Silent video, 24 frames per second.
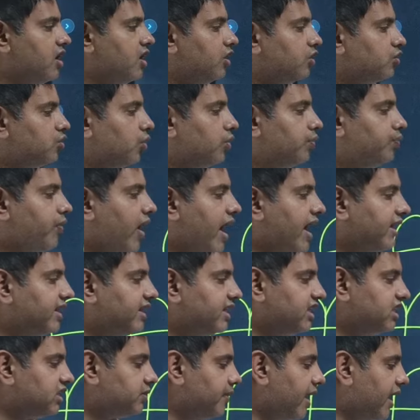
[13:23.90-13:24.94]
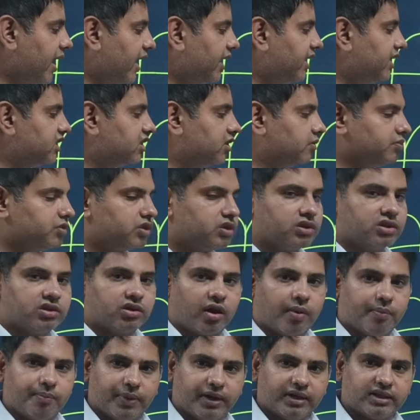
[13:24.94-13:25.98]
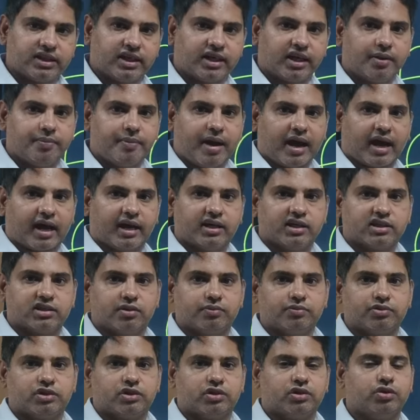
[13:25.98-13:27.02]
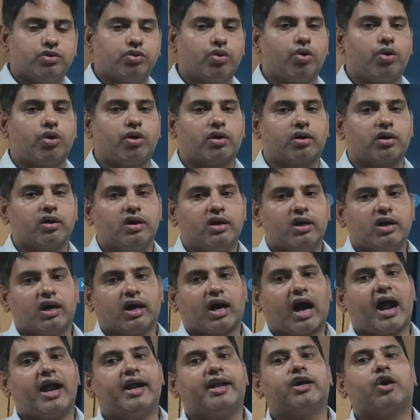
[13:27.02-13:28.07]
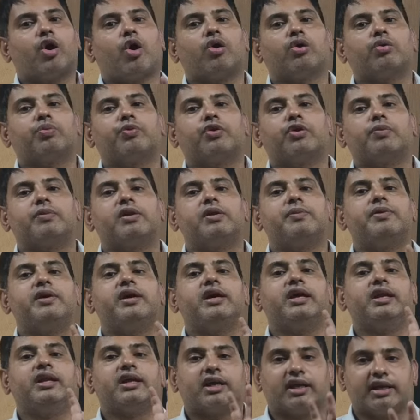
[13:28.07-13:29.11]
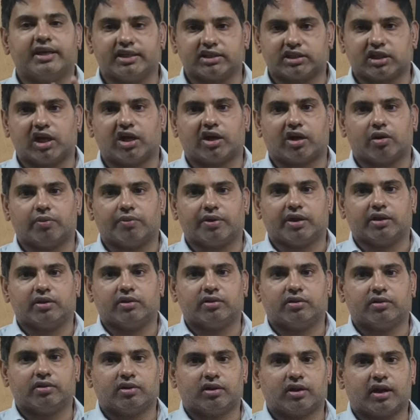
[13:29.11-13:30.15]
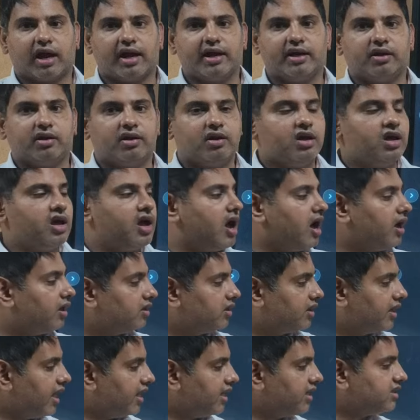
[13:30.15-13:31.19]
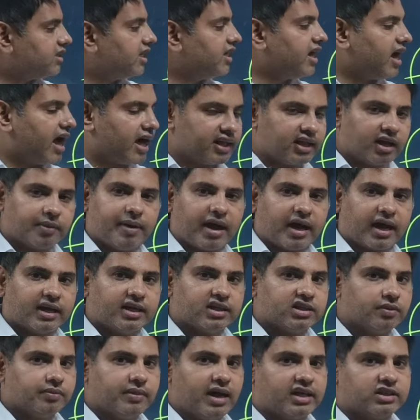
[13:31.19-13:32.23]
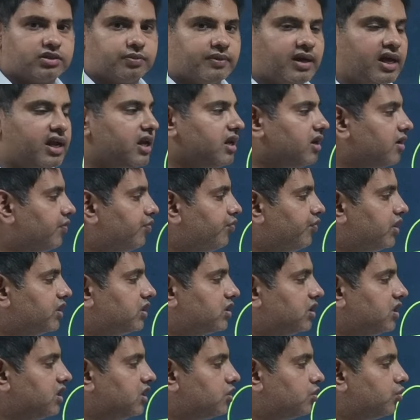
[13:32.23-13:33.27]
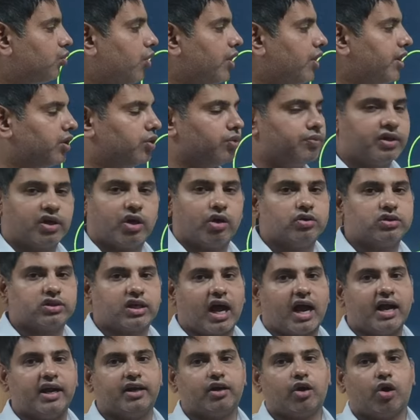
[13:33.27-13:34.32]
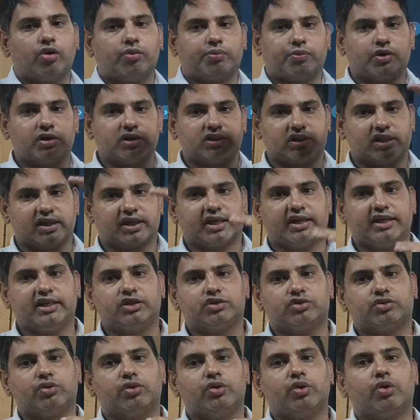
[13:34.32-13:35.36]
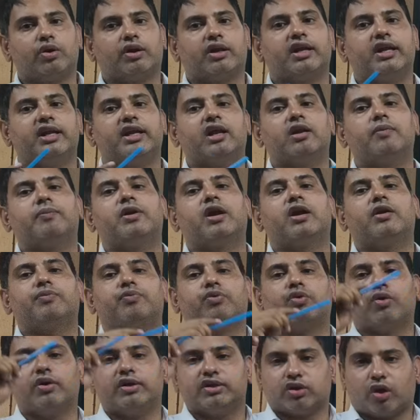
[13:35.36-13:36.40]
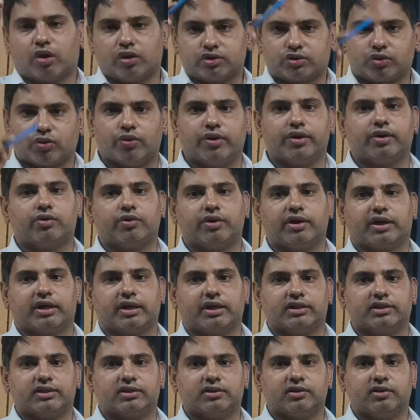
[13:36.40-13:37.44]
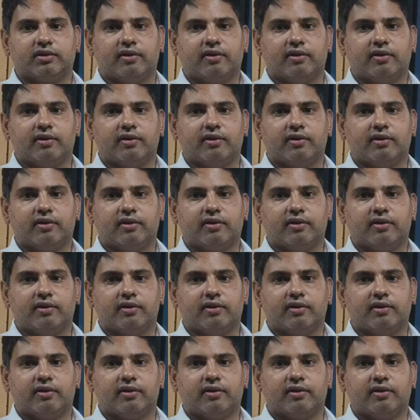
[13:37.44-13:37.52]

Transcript: So by these mechanisms, compensatory mechanisms, your cardiac output will be increased little bit, right? There is a other mechanism as well which is going to, because cardiac output is decreased, so your renal blood flow is also going to decrease.